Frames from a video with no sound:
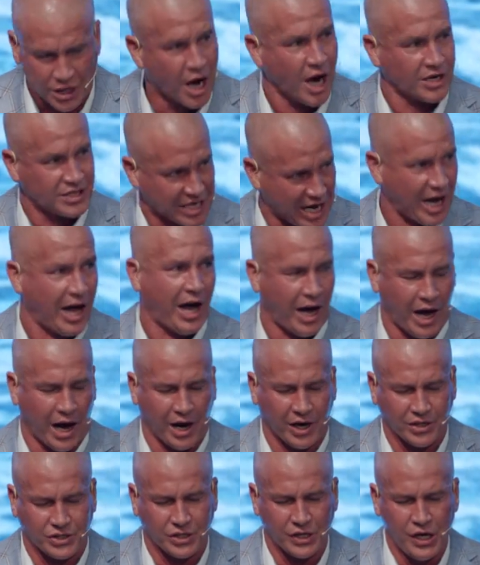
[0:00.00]
not to
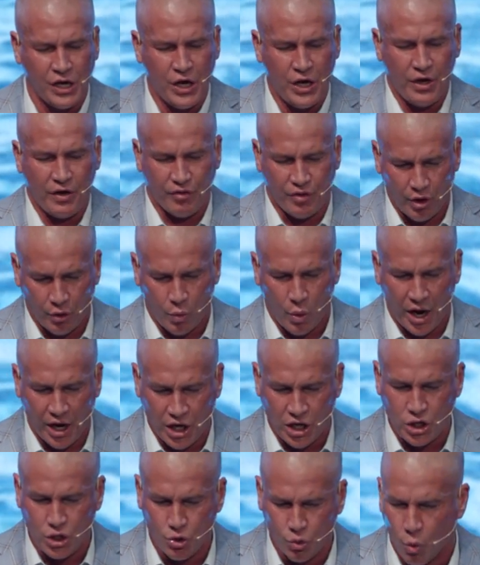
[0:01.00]
act the way
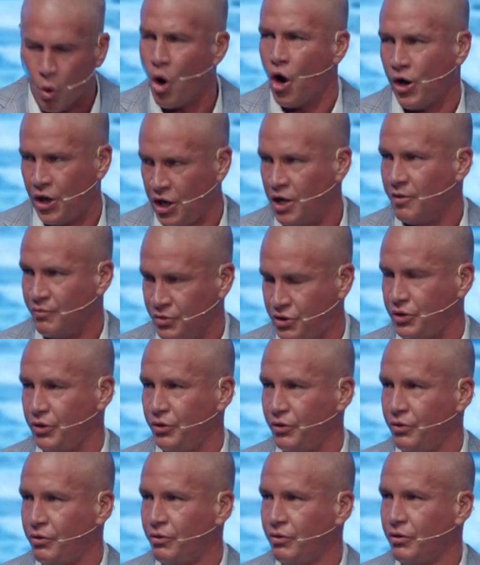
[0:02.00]
you want him
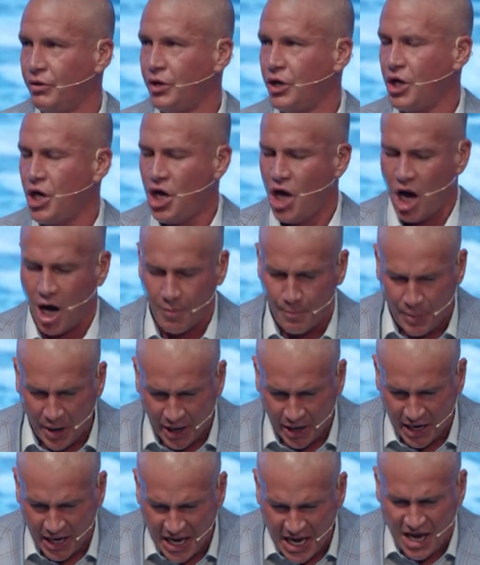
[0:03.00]
to. Uh,
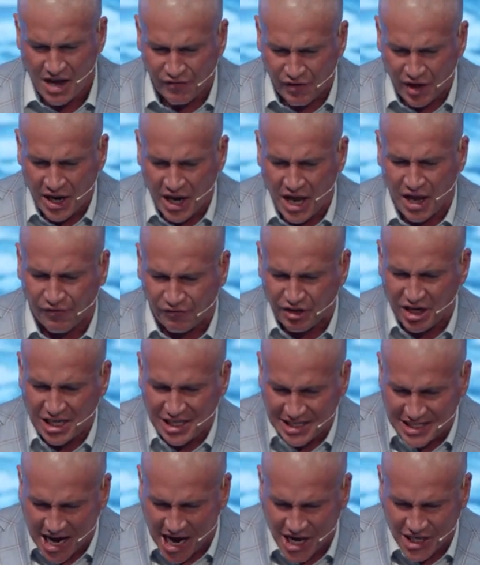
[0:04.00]
but even if he
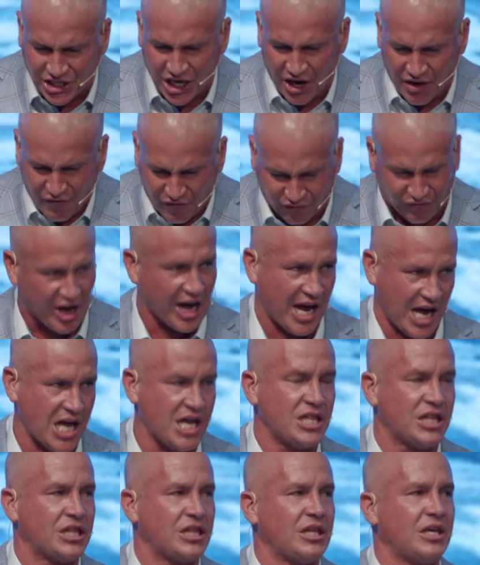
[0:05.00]
doesn't,
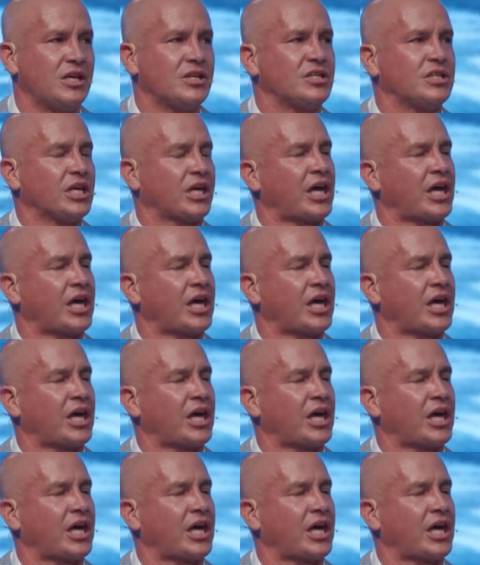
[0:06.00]
faith is the